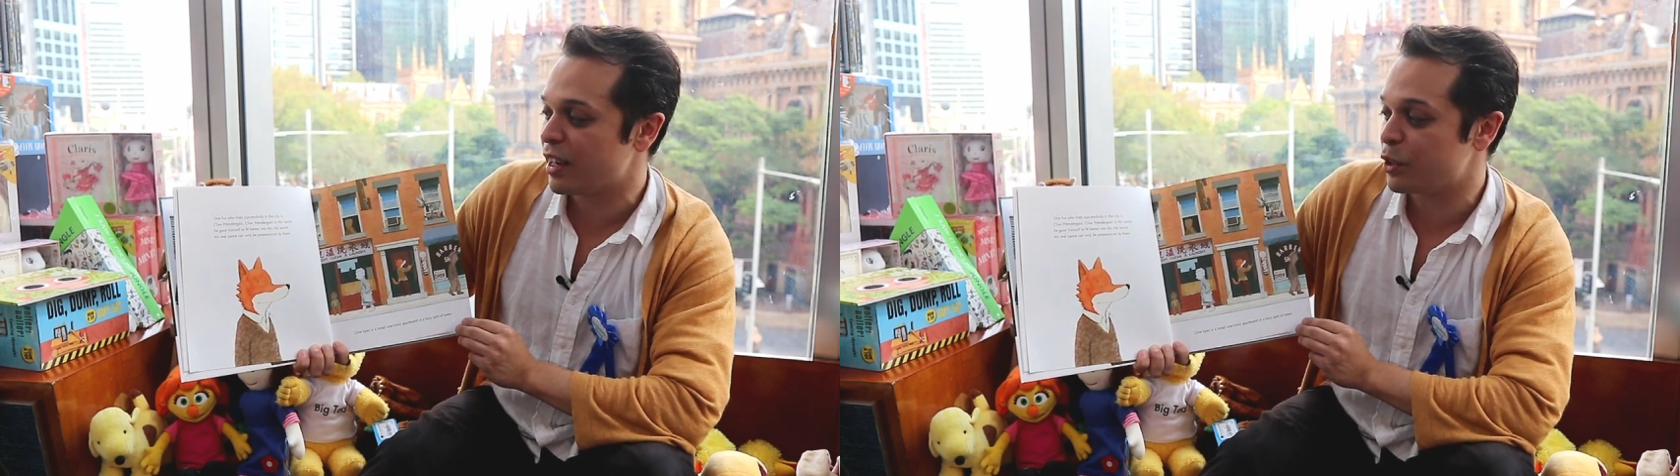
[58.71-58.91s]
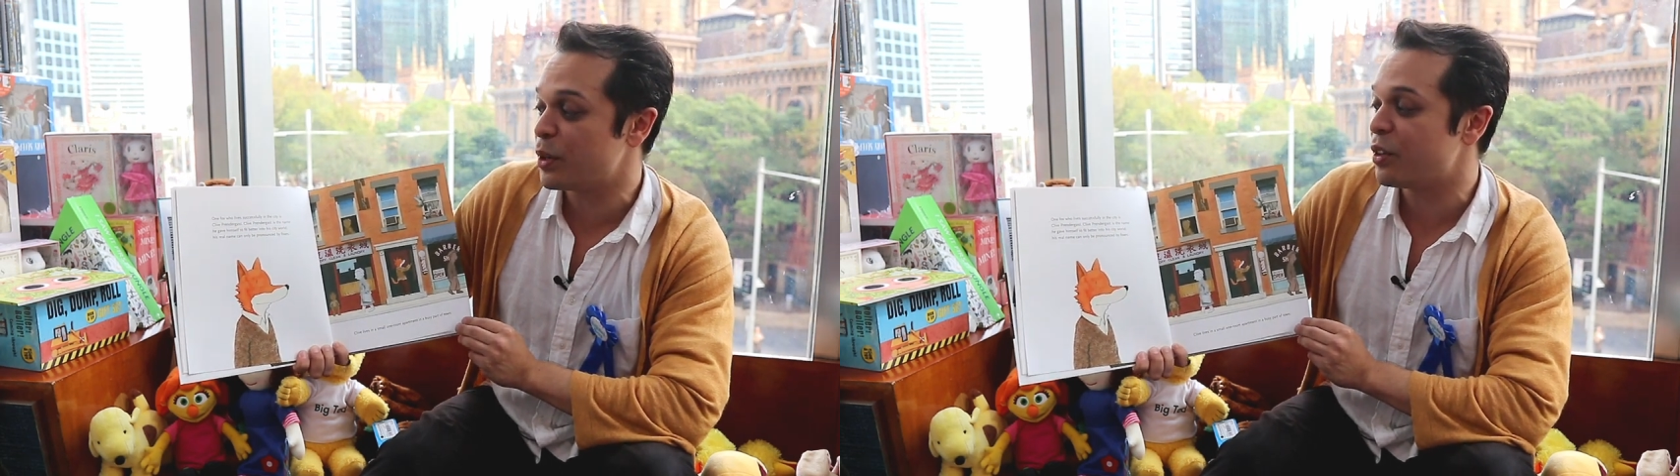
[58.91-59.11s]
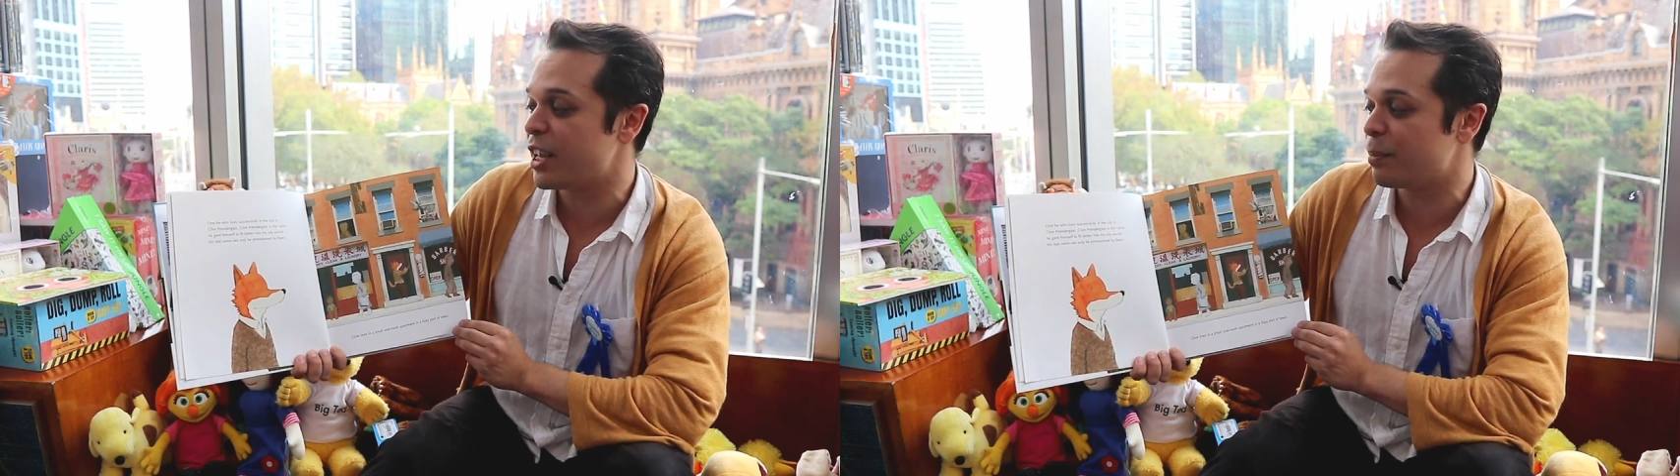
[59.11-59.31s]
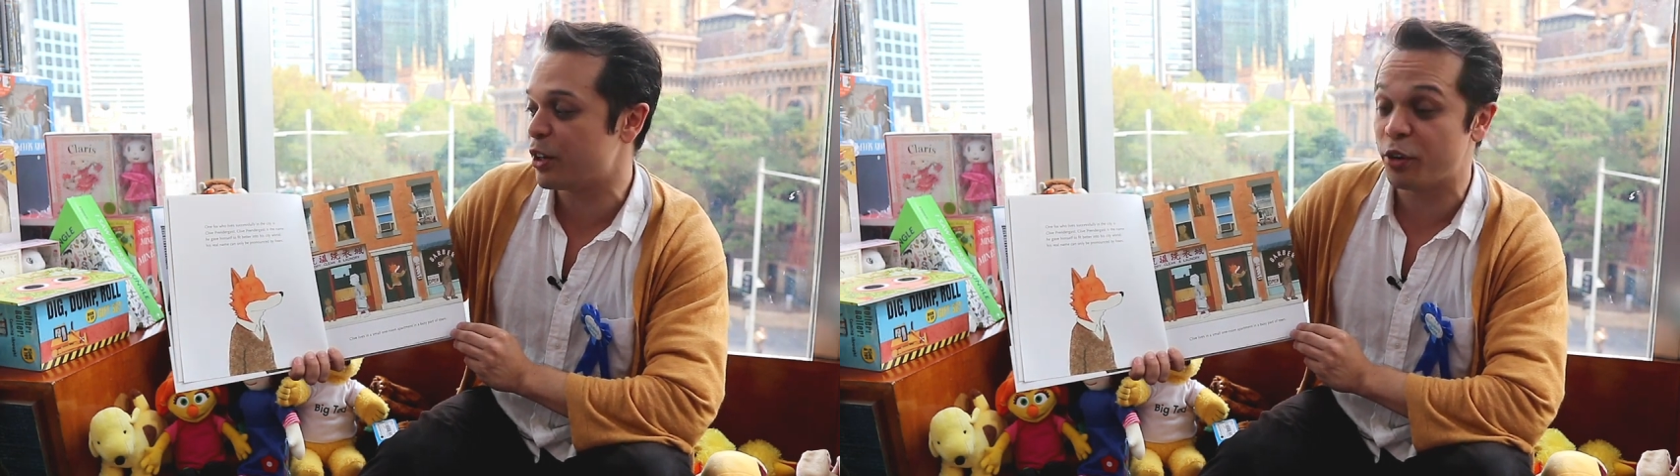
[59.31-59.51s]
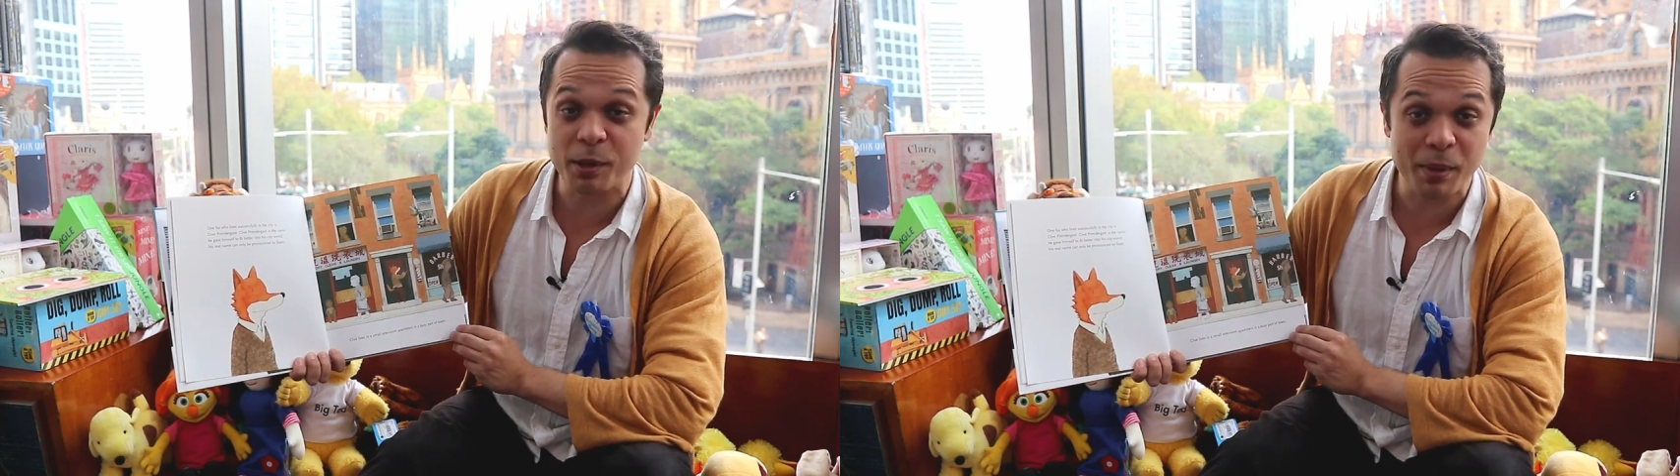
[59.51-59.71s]
His real name
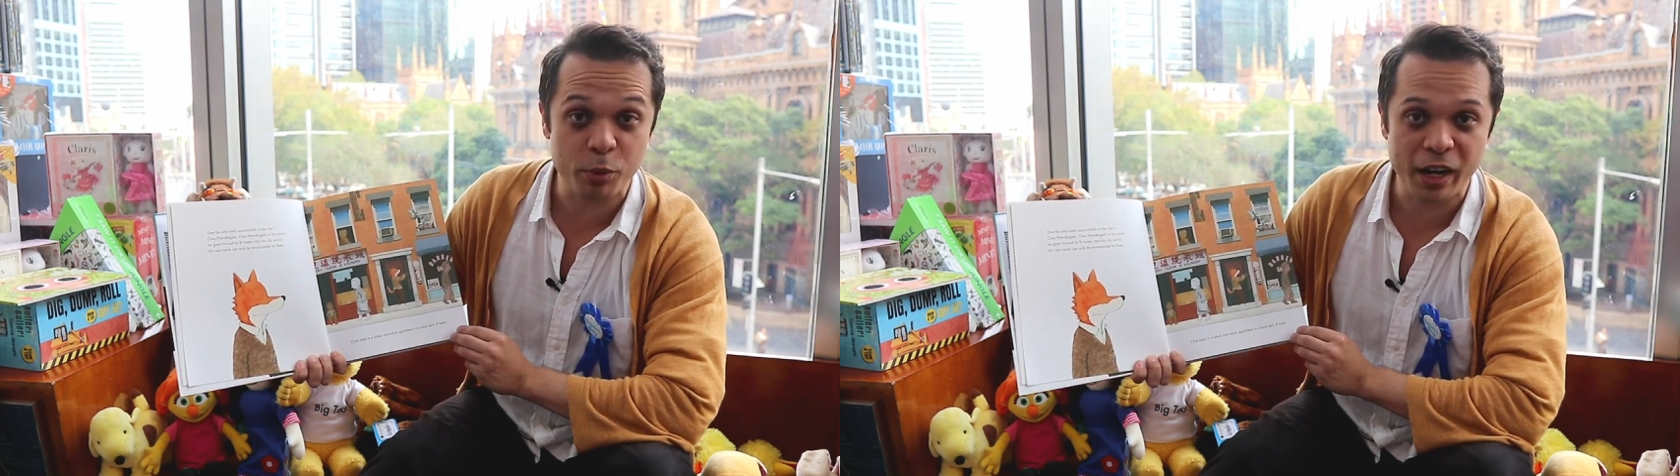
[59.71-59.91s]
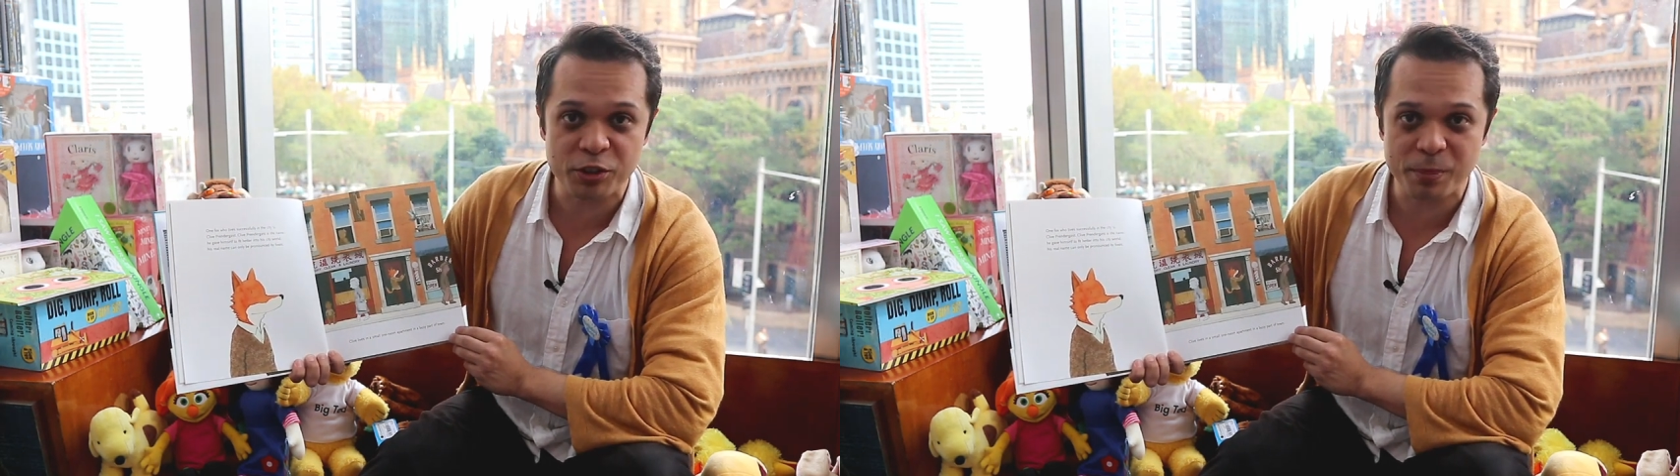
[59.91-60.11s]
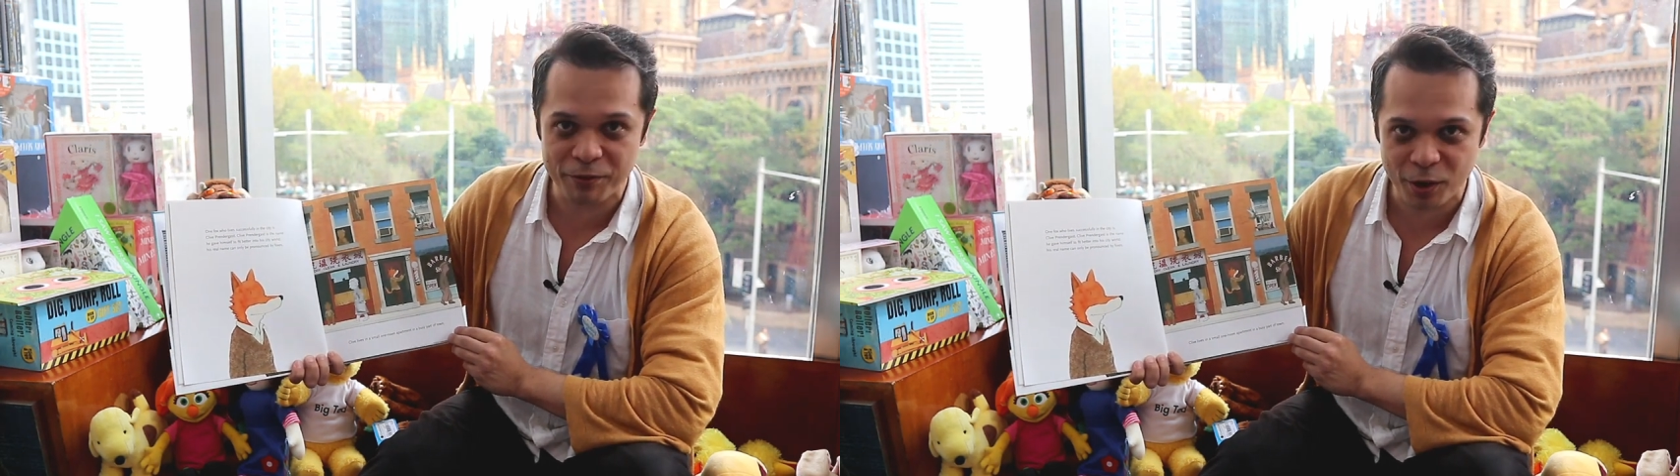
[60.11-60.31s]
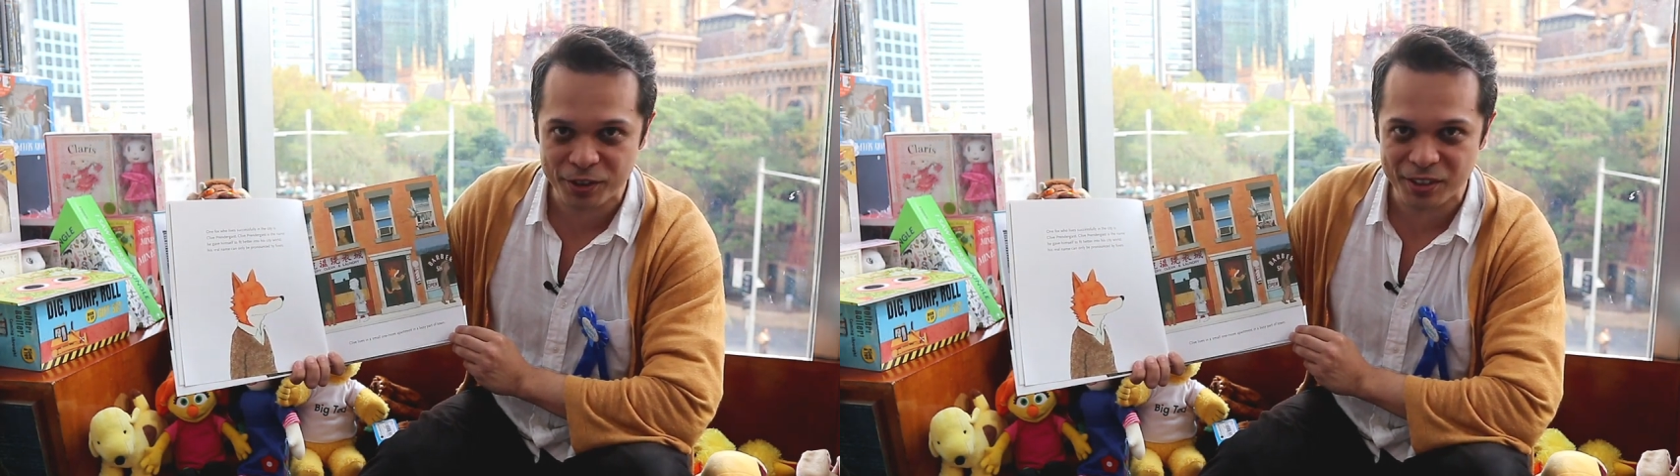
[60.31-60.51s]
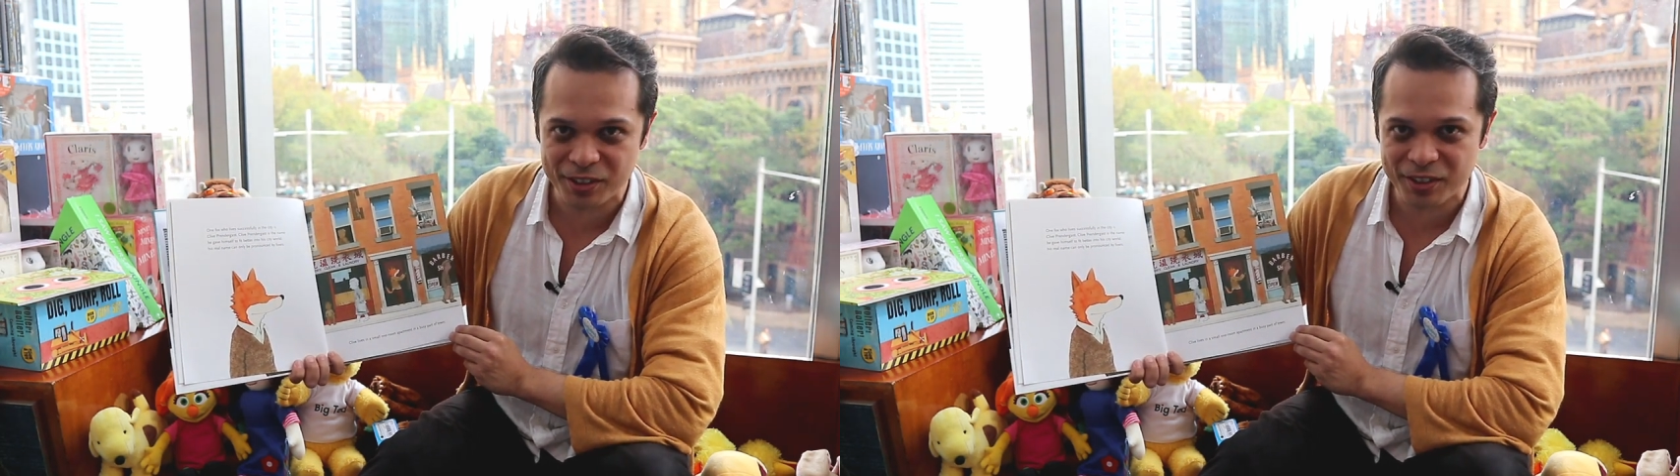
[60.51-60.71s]
can only be pronounced by
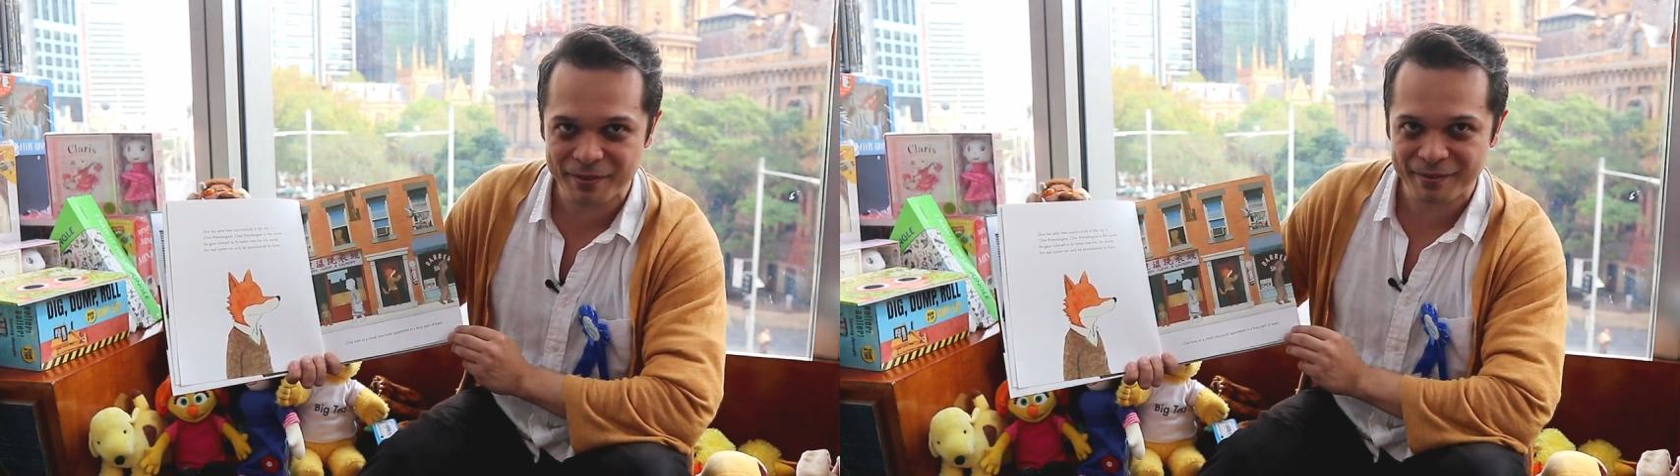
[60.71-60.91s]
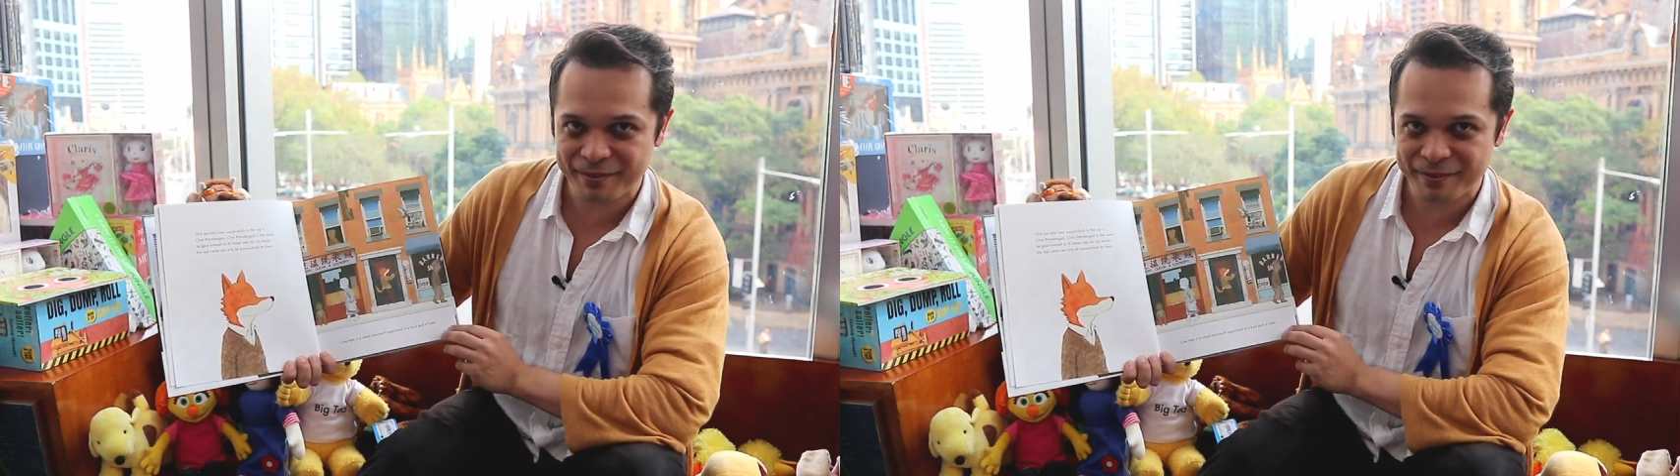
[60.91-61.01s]
foxes.